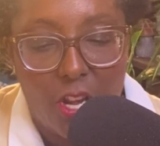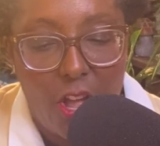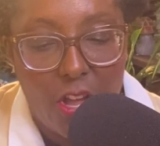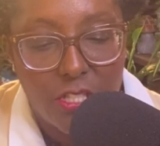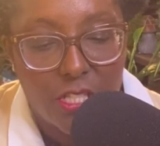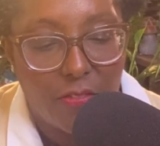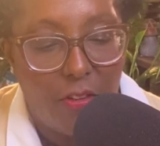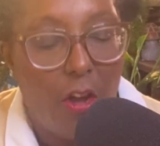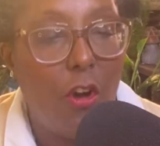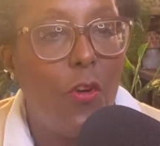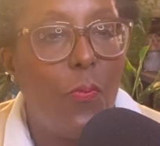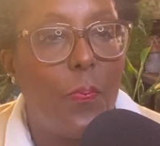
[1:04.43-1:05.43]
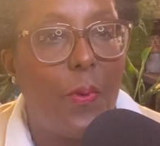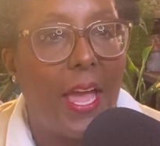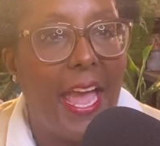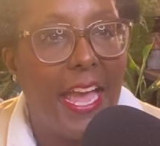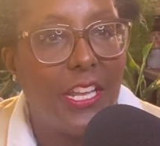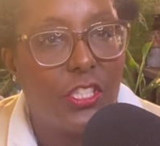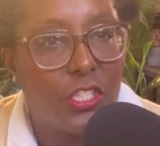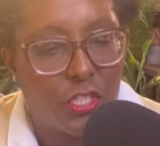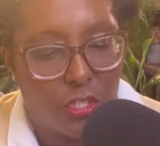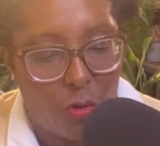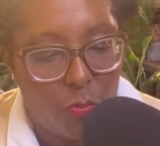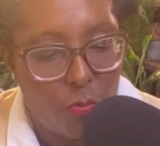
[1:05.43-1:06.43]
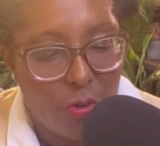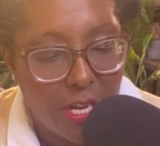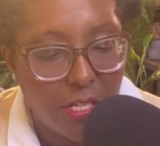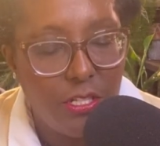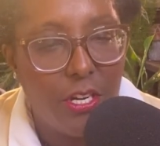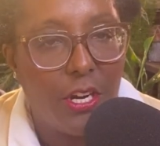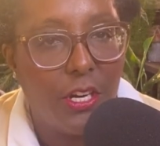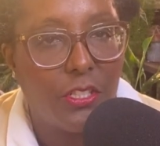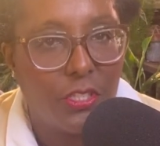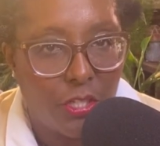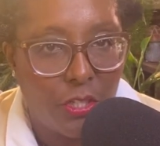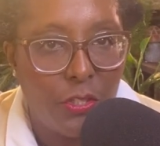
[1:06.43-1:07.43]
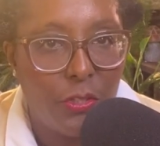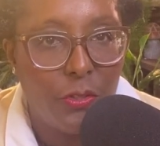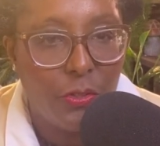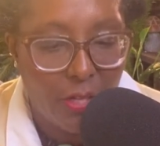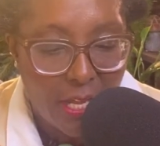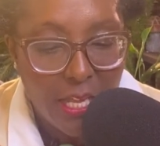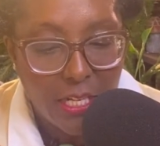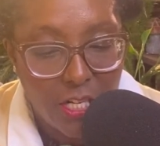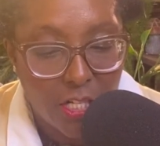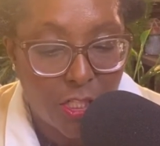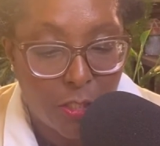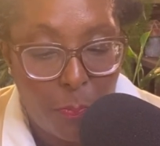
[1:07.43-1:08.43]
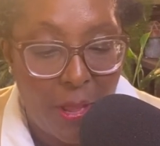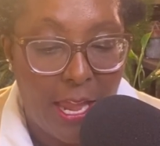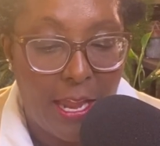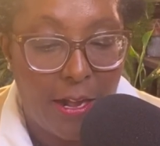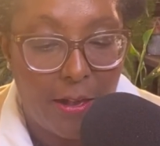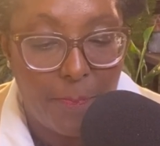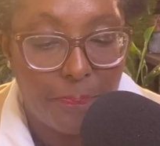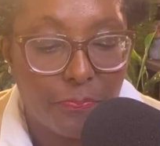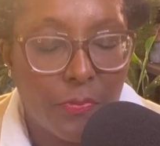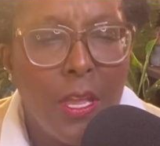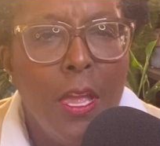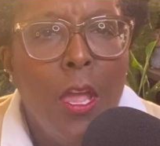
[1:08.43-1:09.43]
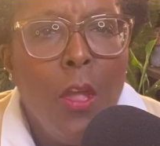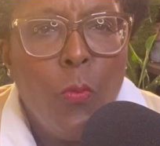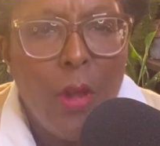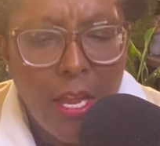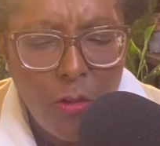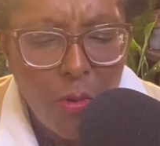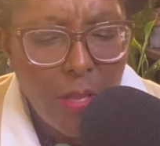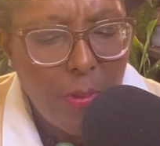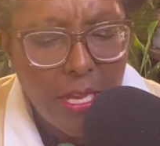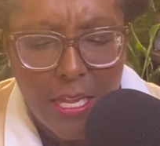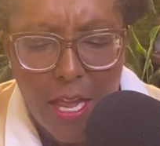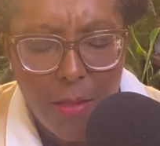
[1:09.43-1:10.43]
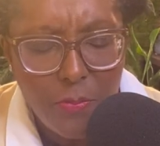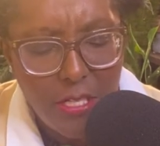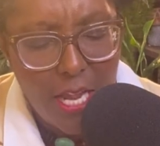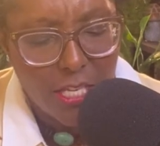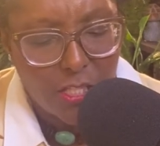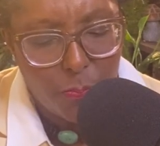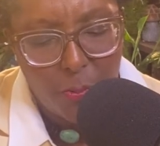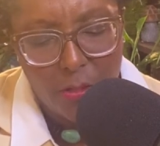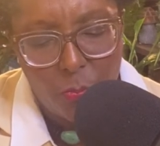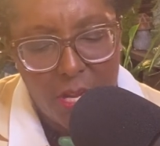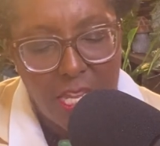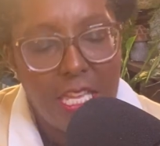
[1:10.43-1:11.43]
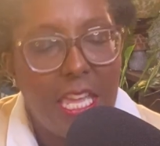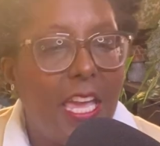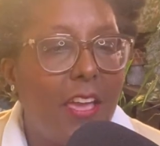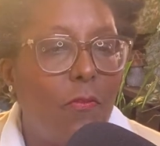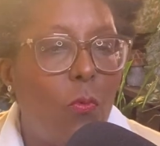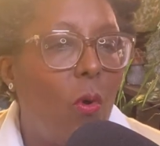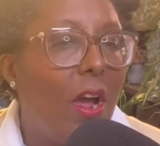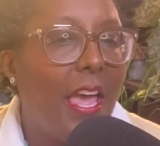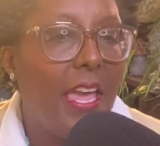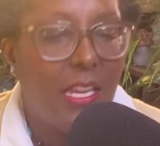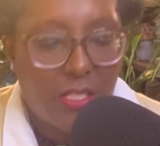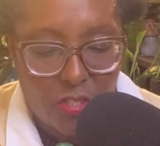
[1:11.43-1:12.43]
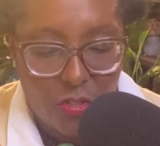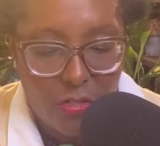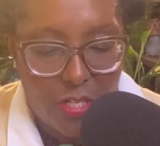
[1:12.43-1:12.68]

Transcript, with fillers: loss of hope and surrender to despair. When we become desperate, we give way to